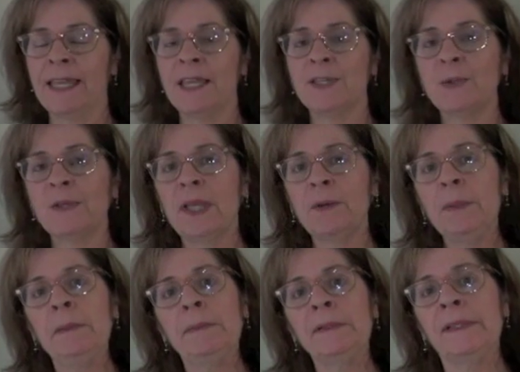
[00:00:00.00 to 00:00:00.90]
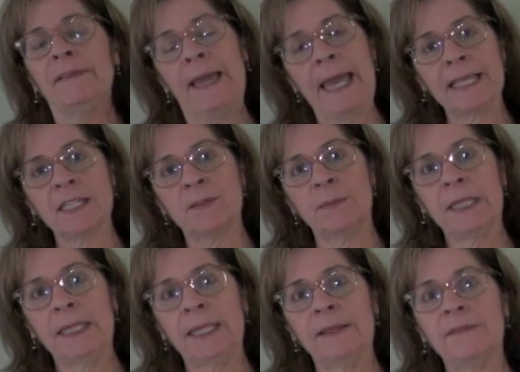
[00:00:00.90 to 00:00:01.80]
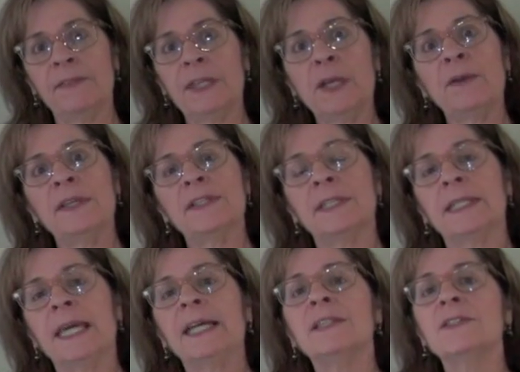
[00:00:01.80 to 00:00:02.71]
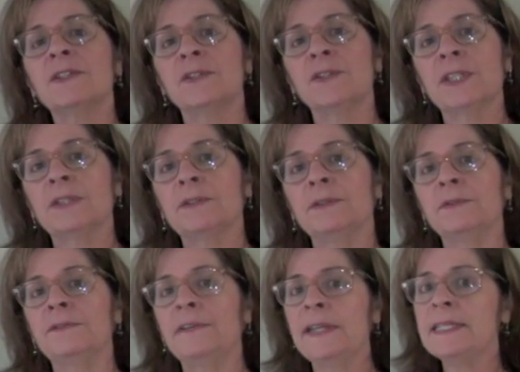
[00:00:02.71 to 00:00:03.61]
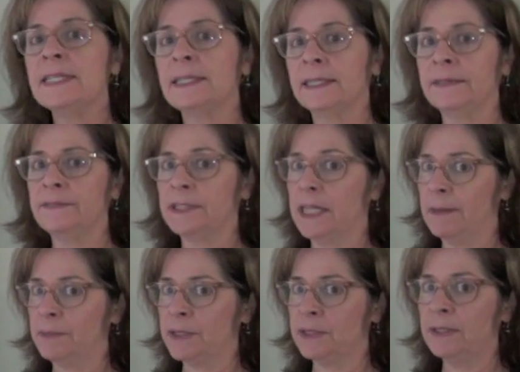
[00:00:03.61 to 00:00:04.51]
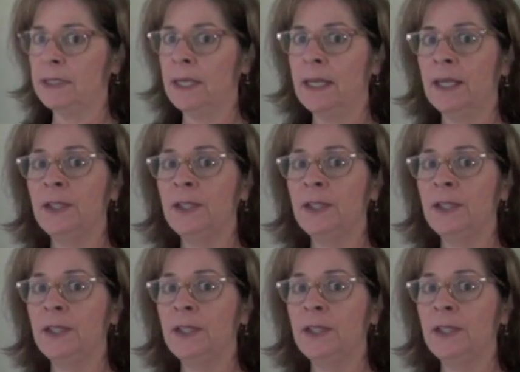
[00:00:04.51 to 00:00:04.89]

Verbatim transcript: So a lot of people have asked me if there is a non-surgical facelift option